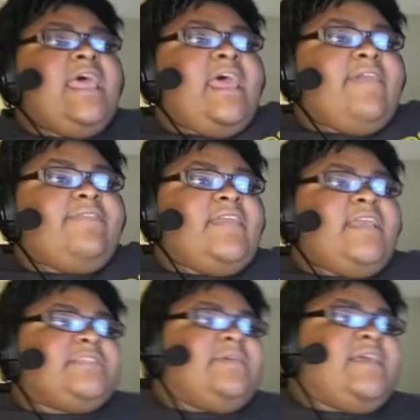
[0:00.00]
and
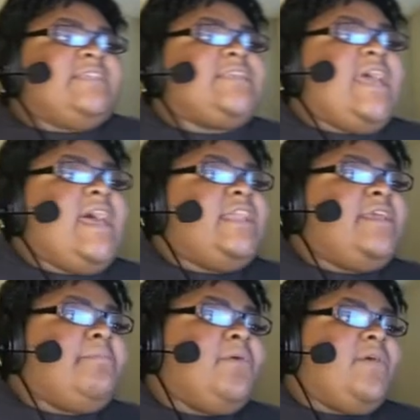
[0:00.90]
things, but it's kind
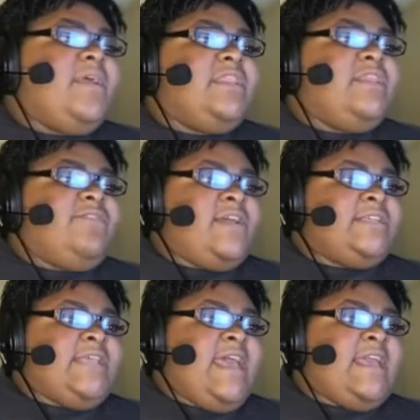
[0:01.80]
of more in the first
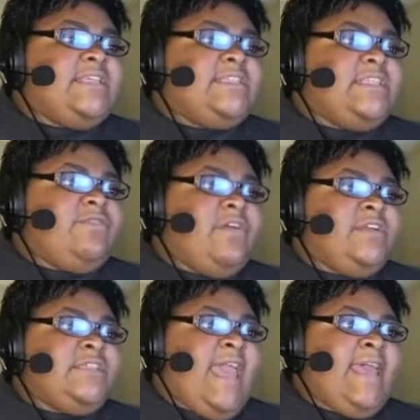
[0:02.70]
act because in the
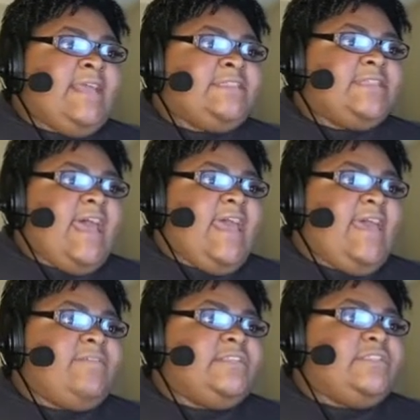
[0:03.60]
first act I
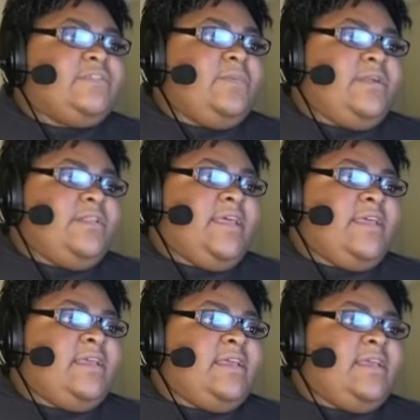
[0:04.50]
have it to where like